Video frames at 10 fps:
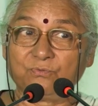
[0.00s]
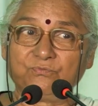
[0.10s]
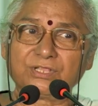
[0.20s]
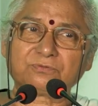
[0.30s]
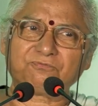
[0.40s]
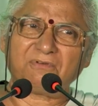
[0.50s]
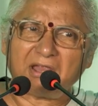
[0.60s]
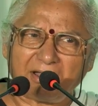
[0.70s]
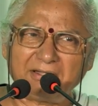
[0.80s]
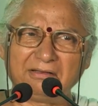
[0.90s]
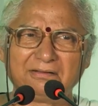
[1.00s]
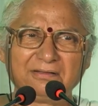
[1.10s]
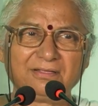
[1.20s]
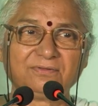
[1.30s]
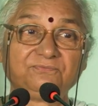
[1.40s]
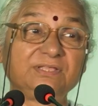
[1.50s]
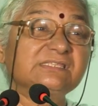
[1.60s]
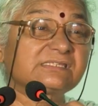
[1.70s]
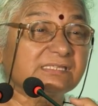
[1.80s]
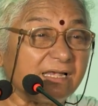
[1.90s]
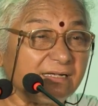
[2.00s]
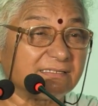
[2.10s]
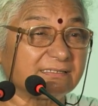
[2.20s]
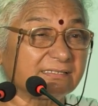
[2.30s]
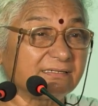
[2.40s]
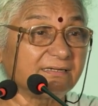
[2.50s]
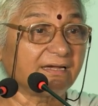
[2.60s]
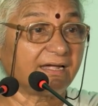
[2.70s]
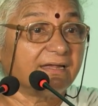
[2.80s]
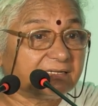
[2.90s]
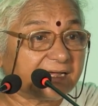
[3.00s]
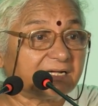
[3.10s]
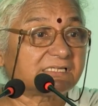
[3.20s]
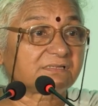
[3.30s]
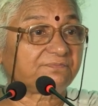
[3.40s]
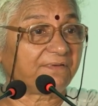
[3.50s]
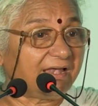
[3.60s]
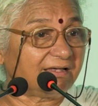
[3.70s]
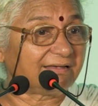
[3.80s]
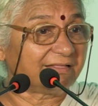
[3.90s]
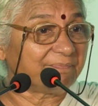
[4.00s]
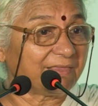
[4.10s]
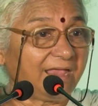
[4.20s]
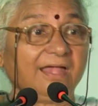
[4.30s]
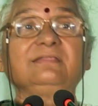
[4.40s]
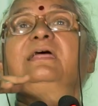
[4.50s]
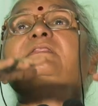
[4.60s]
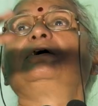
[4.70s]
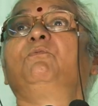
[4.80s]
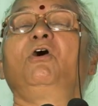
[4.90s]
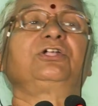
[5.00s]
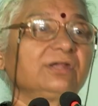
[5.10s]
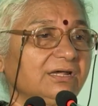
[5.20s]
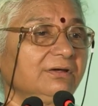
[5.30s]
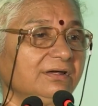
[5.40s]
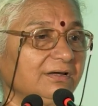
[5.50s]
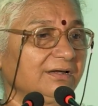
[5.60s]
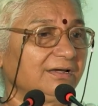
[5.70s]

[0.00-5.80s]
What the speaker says: with flood, with silt, and it gets filled, and then the water